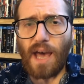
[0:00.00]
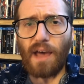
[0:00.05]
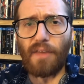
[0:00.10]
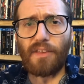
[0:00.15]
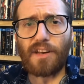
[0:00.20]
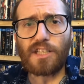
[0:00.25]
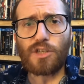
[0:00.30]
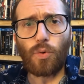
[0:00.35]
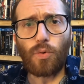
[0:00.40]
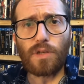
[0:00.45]
That
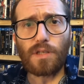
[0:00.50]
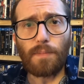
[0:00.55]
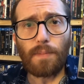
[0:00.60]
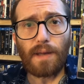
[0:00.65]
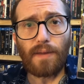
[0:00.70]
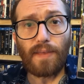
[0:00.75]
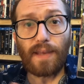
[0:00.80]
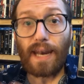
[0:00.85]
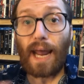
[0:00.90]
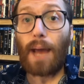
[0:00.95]
is going to be
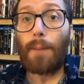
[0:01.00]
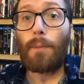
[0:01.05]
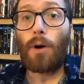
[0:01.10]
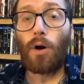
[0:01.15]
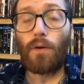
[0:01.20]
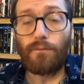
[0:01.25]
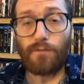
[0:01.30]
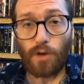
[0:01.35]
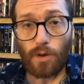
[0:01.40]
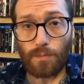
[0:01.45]
the Nightmare
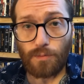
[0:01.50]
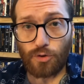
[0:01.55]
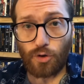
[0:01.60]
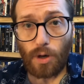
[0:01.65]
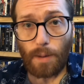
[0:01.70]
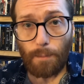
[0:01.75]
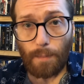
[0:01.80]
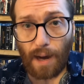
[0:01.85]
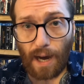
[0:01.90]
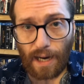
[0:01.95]
on Film
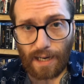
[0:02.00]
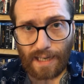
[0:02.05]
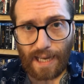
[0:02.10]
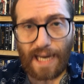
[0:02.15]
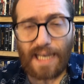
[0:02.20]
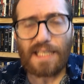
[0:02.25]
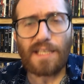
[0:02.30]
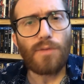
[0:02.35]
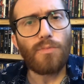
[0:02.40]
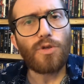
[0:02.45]
Street
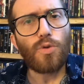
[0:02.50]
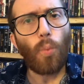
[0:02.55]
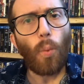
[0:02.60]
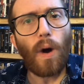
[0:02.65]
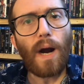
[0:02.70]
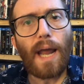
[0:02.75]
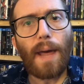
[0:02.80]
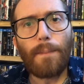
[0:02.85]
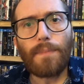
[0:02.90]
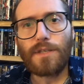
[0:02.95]
podcast. And there was
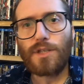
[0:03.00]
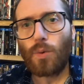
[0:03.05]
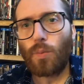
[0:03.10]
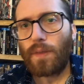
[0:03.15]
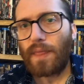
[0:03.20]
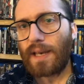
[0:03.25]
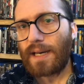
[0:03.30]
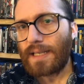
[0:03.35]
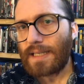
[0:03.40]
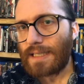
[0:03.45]
one episode where
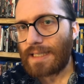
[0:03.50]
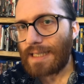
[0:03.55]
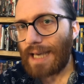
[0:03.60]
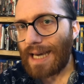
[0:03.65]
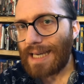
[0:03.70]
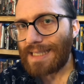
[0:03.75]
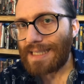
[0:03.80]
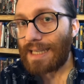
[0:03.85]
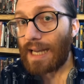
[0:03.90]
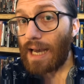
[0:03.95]
they
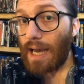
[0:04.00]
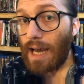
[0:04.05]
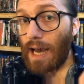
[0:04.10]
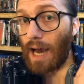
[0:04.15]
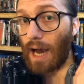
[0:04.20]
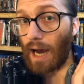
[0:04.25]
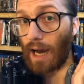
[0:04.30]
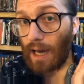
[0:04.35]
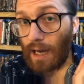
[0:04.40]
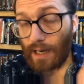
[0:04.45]
discussed
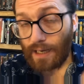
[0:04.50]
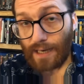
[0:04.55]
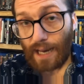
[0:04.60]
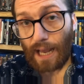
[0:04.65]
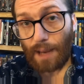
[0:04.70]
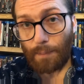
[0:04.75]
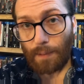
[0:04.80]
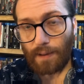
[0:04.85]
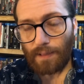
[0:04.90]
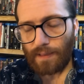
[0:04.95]

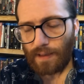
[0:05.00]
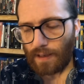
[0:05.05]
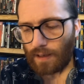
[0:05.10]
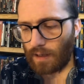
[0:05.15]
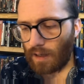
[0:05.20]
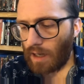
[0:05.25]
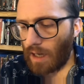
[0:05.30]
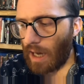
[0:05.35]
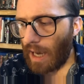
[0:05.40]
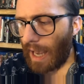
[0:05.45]
Diabolique.
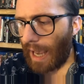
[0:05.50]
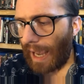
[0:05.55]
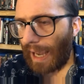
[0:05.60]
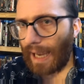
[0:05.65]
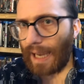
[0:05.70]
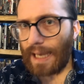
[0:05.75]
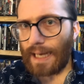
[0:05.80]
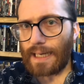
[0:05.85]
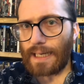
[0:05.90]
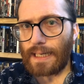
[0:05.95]

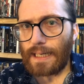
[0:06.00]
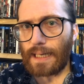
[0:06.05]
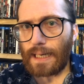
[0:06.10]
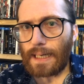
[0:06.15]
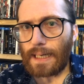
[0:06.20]
And